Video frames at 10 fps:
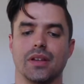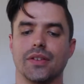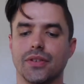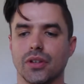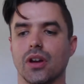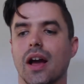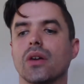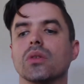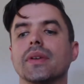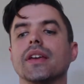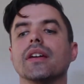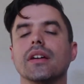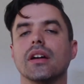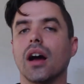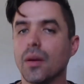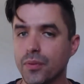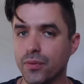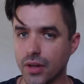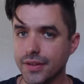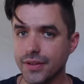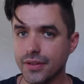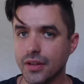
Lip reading: So I will be upfront